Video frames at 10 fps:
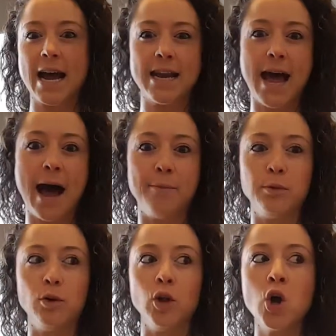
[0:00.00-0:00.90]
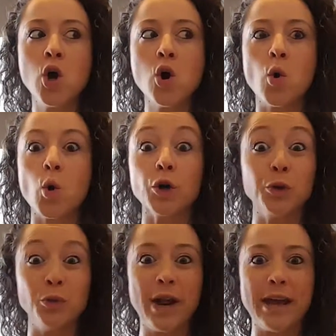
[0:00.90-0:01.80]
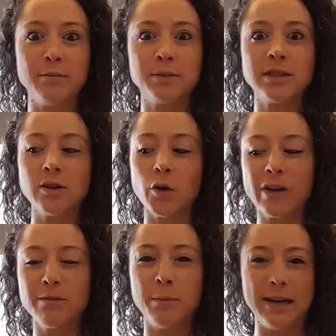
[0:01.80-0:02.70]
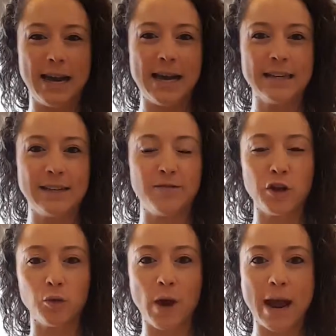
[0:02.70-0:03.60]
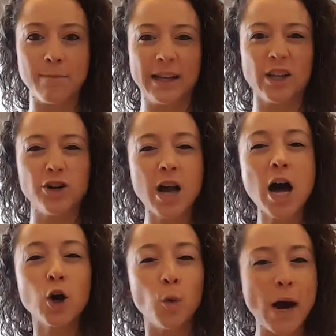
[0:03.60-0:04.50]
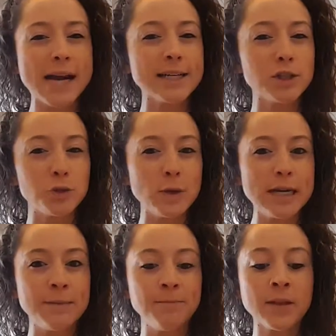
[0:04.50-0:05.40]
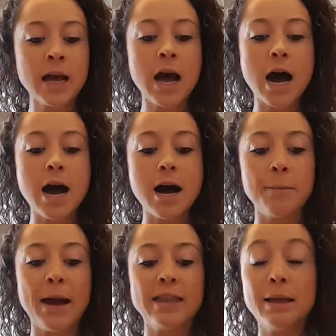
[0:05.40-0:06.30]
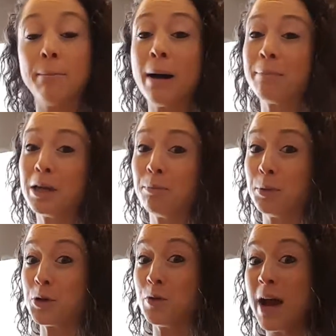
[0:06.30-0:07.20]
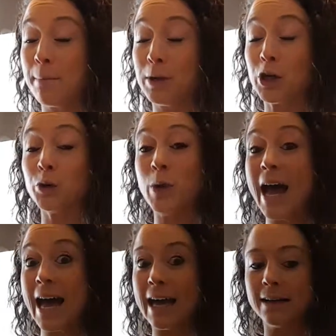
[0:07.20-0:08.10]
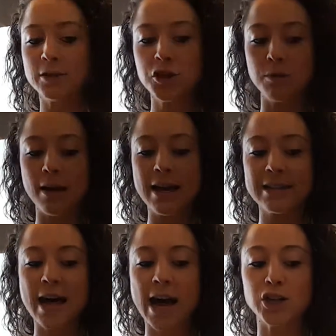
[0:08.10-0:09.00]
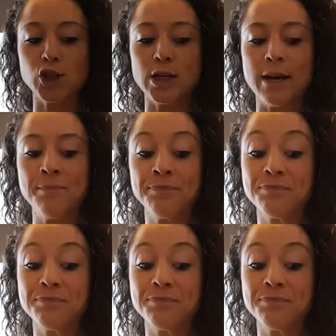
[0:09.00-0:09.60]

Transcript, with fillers: an apple or grapes or even bananas if they're ripe. Like they're not quite as sweet. Um, and then pumpkin puree, puree, excuse me, is actually